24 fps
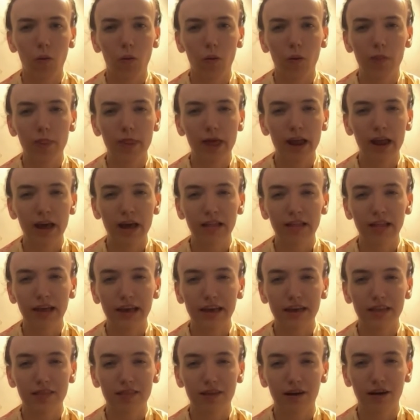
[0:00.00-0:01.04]
and then I like
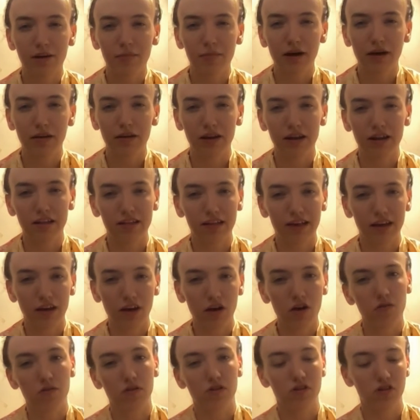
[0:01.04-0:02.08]
thought about it as like,
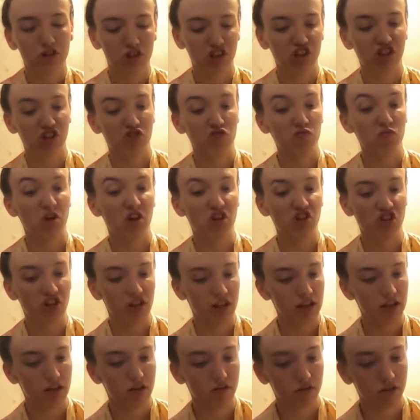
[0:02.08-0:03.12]
oh, it's just a switch and
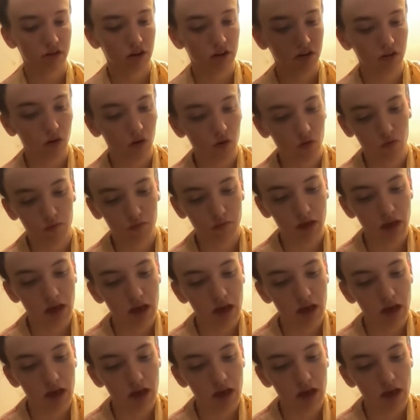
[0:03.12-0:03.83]
then you're an adult.